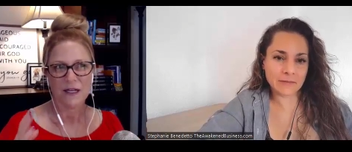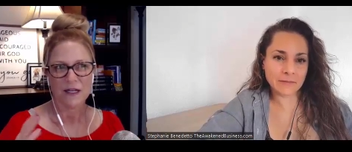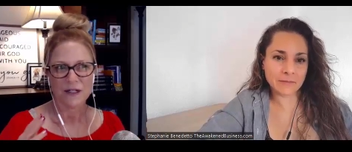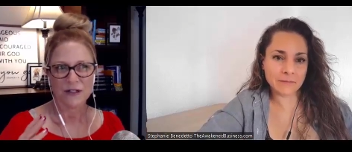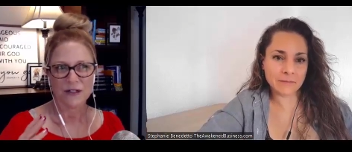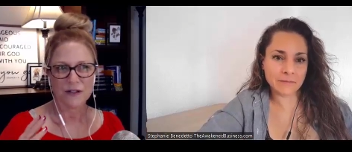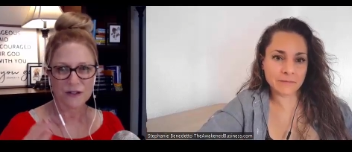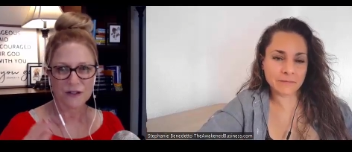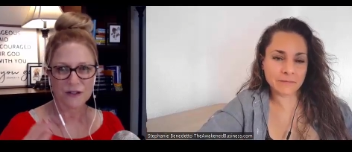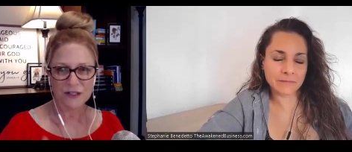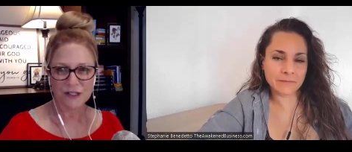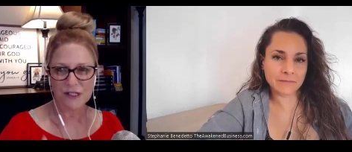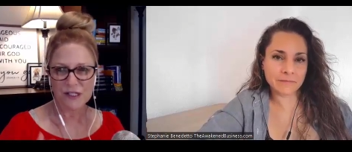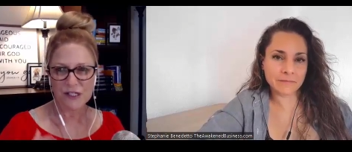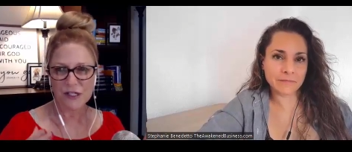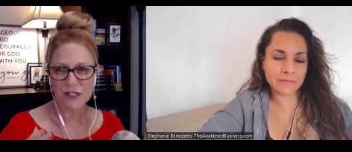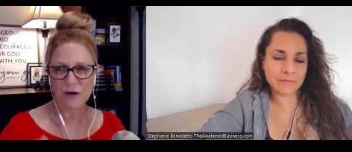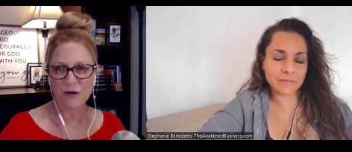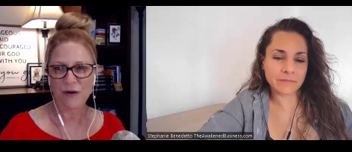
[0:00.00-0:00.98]
Speaker 1: you're
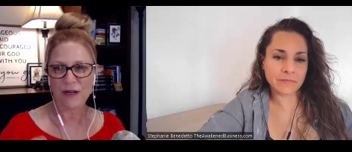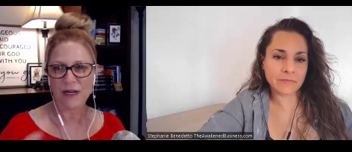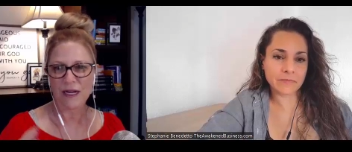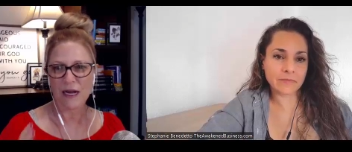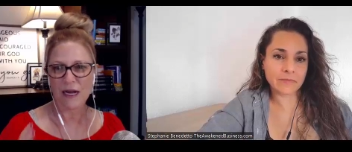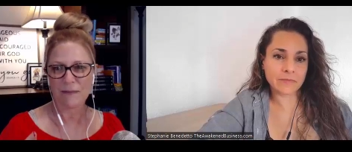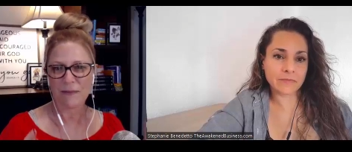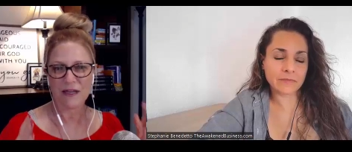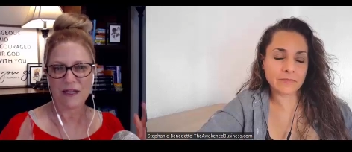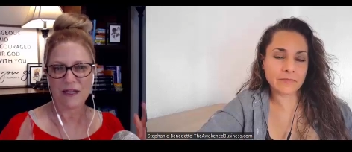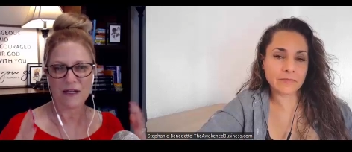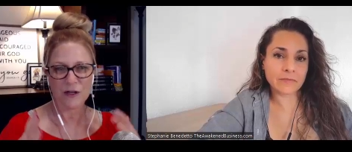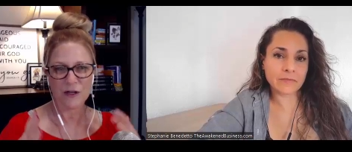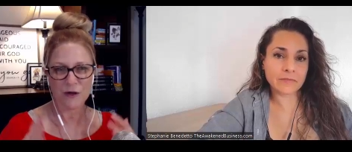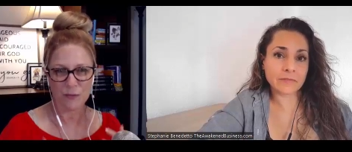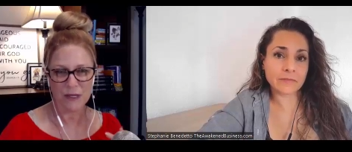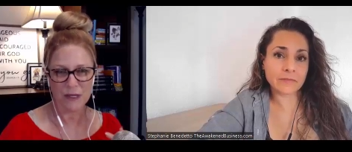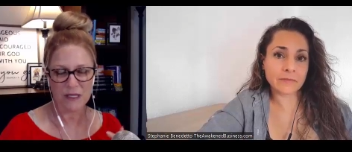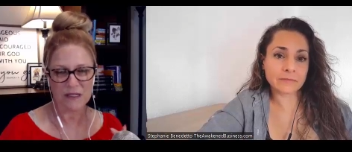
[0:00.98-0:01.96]
just showing up in
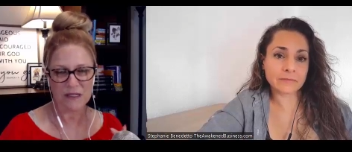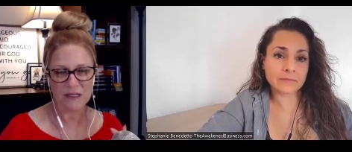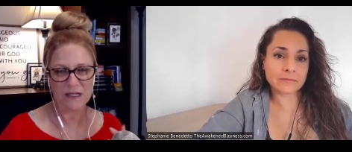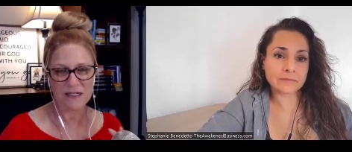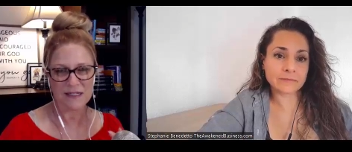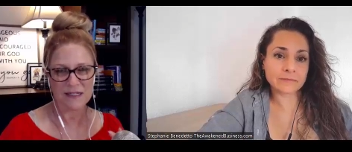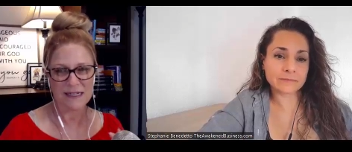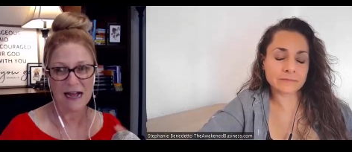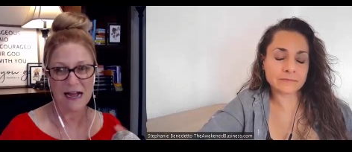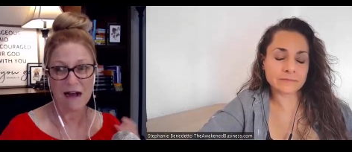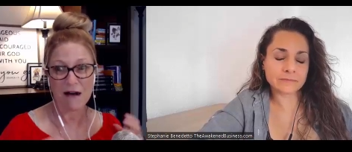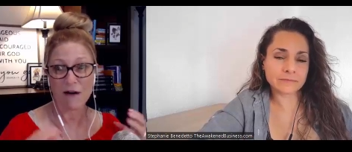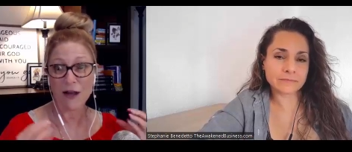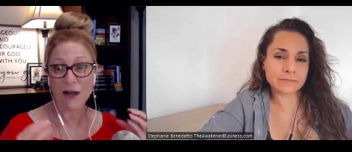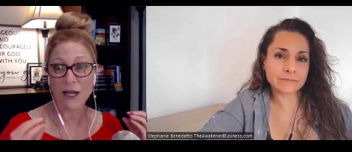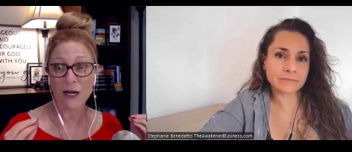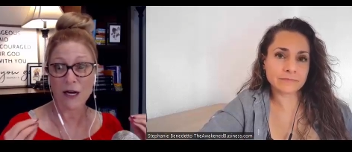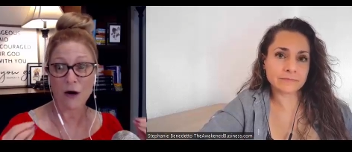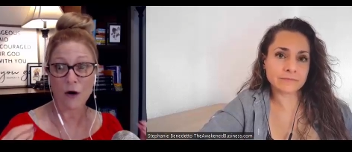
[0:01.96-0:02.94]
your business now
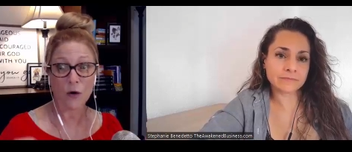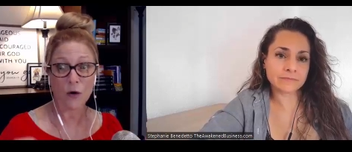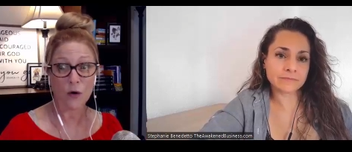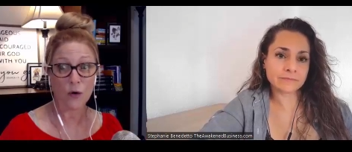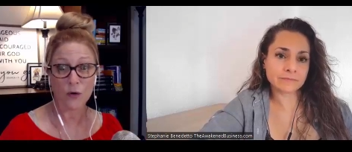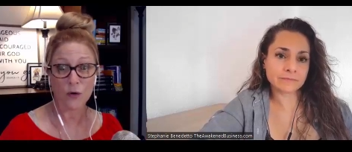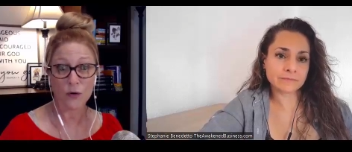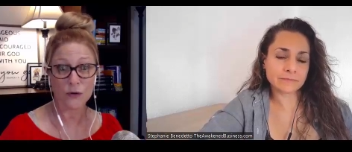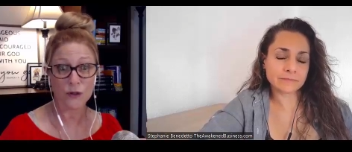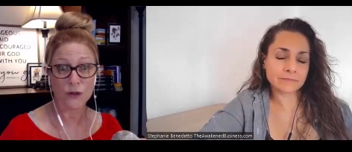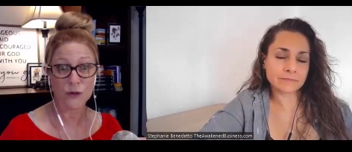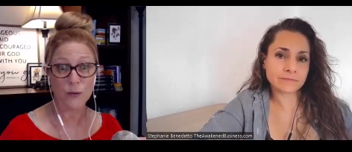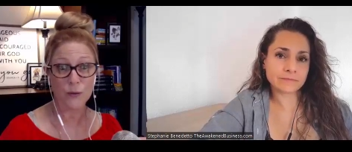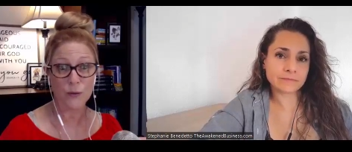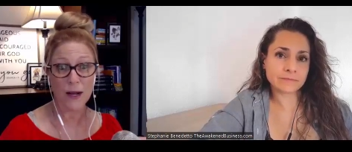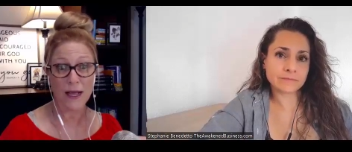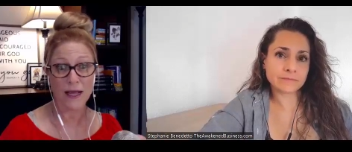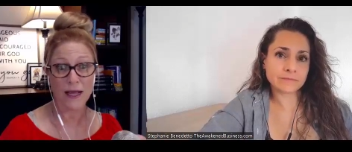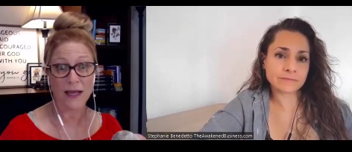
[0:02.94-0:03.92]
in a whole new
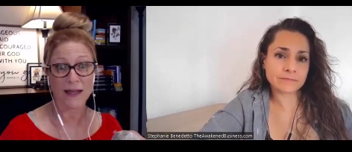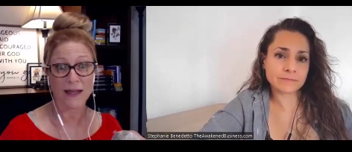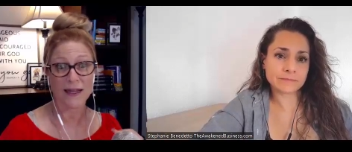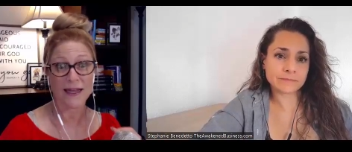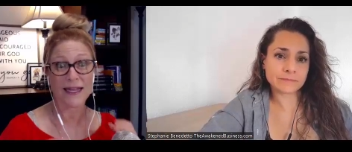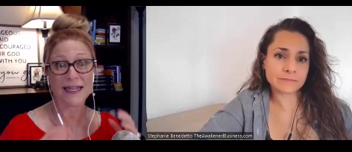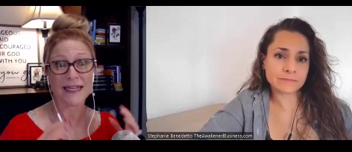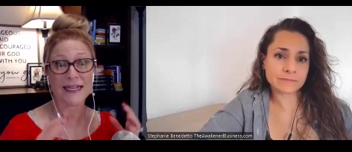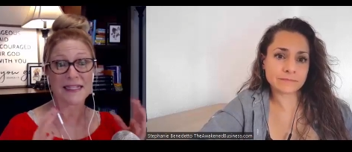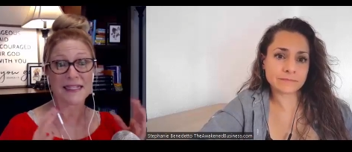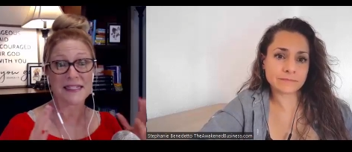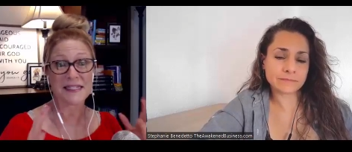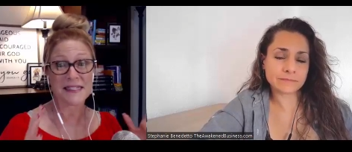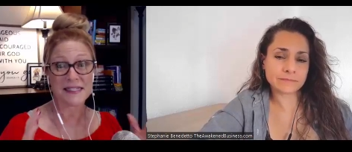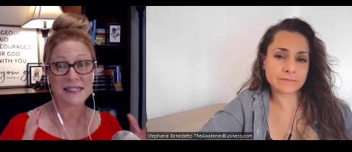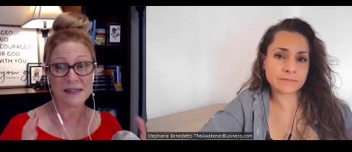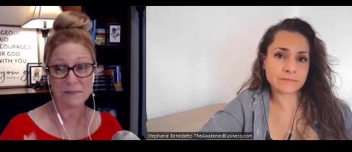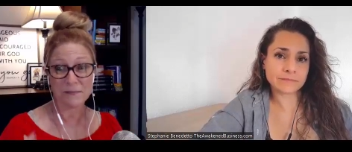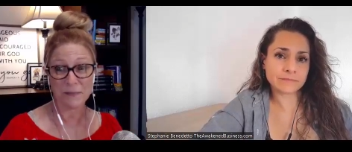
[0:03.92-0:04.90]
way, in a
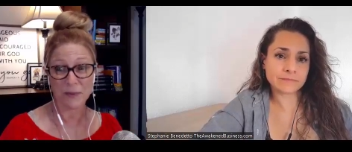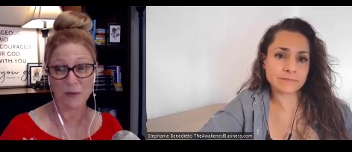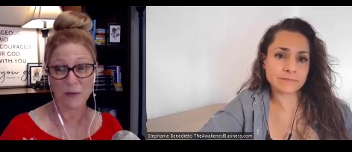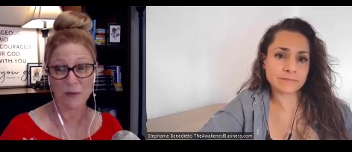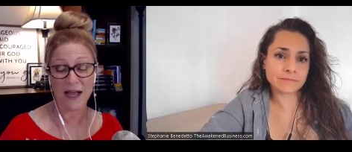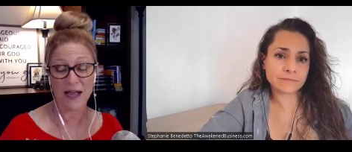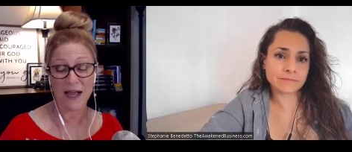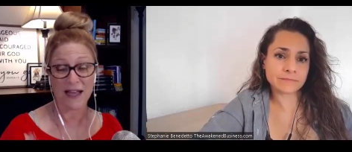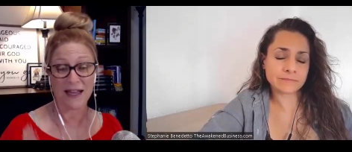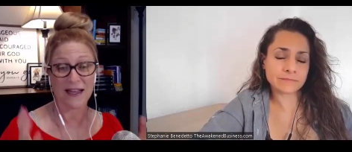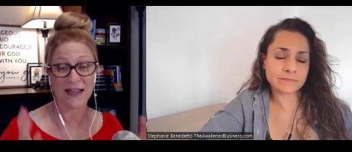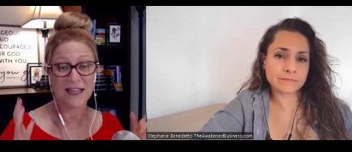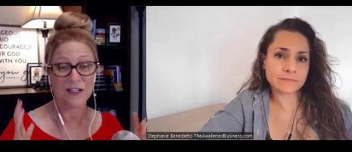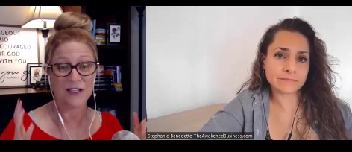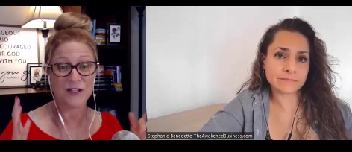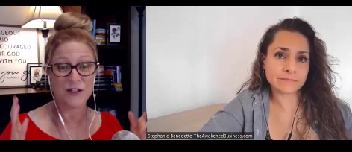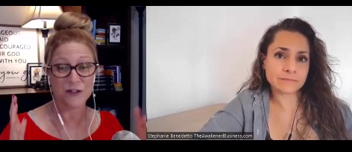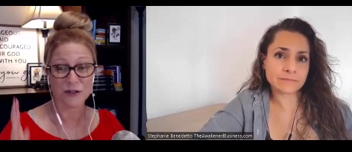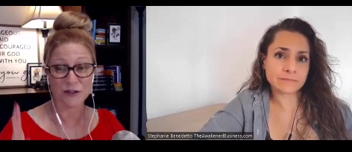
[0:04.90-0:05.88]
simple way,
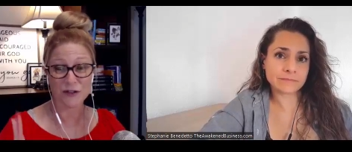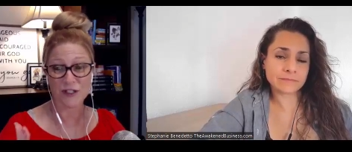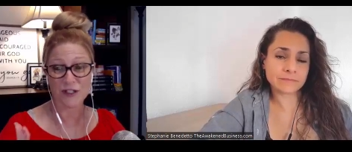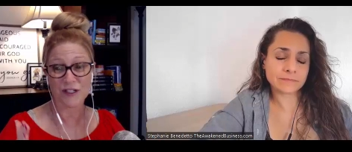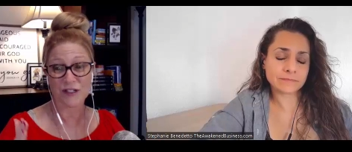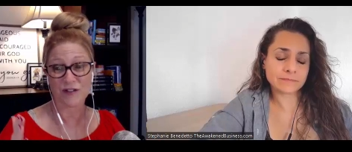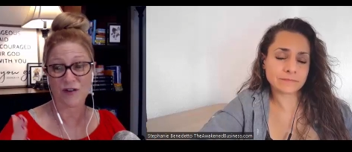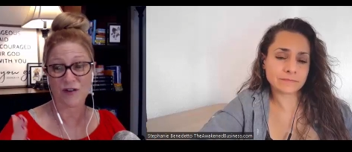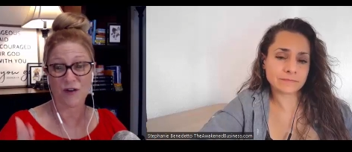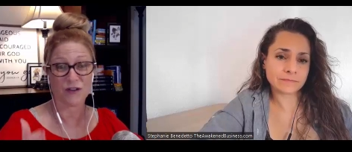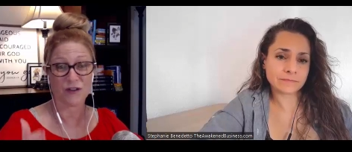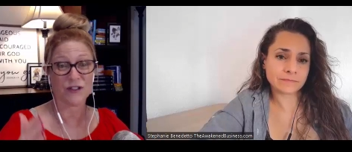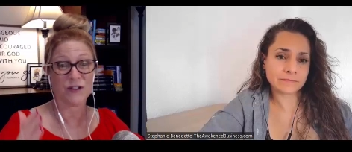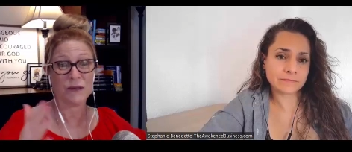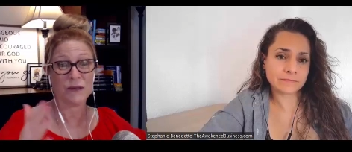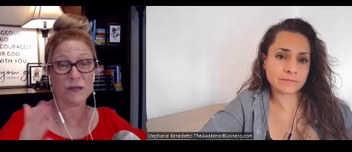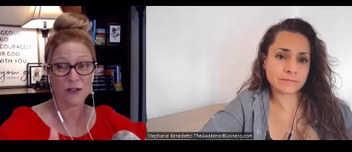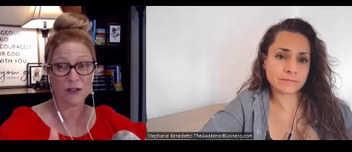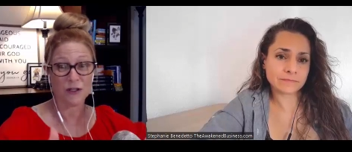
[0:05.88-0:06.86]
and you're just called to
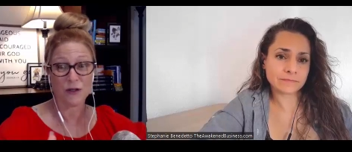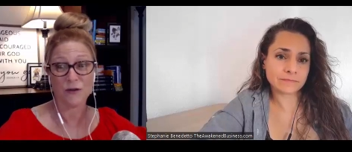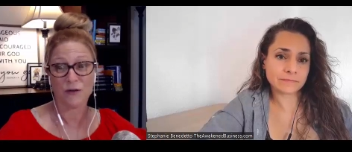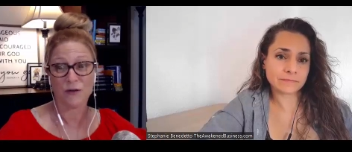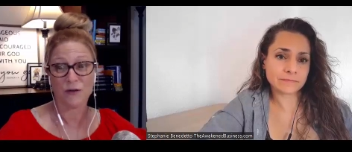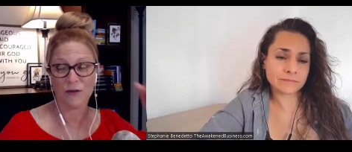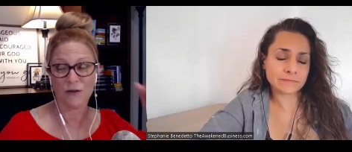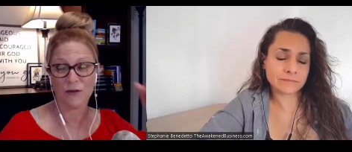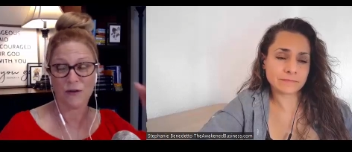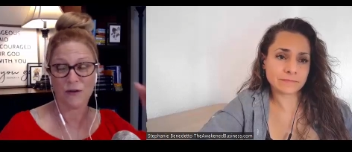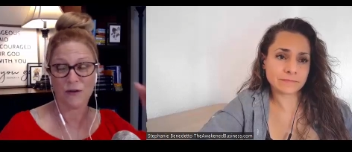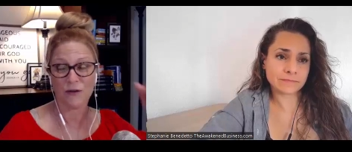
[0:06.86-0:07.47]
be you.